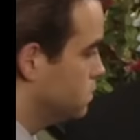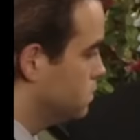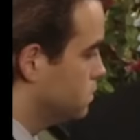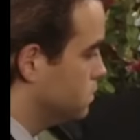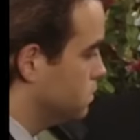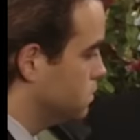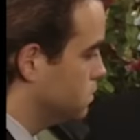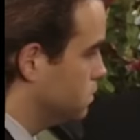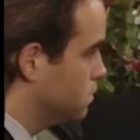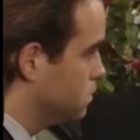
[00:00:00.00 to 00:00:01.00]

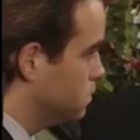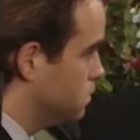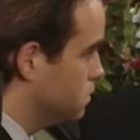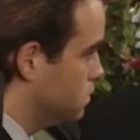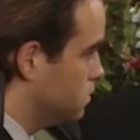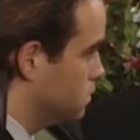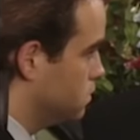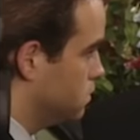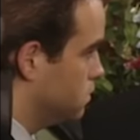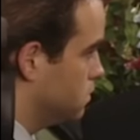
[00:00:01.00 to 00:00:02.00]

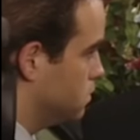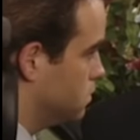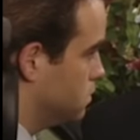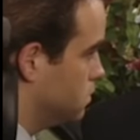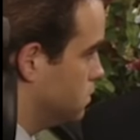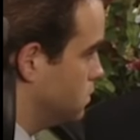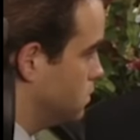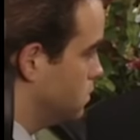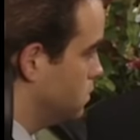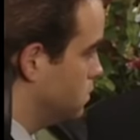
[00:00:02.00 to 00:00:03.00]

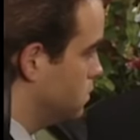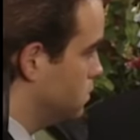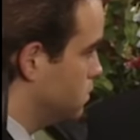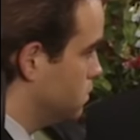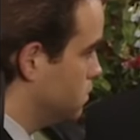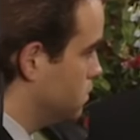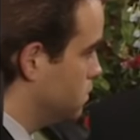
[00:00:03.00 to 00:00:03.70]
The person shown says nothing.